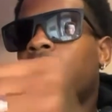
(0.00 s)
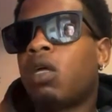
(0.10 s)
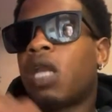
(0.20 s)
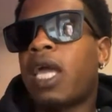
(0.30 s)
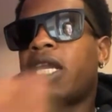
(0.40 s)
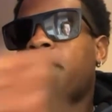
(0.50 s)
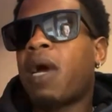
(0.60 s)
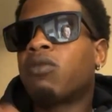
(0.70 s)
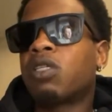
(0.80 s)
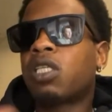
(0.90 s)
Like they
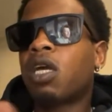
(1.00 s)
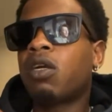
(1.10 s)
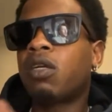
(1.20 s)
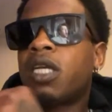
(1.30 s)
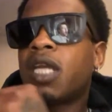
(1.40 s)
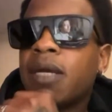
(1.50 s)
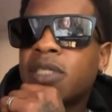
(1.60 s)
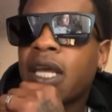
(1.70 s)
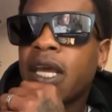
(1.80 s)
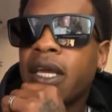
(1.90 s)
about to turn, you know what I'm
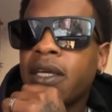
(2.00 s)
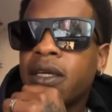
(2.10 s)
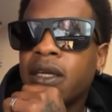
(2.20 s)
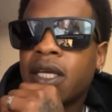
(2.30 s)
saying?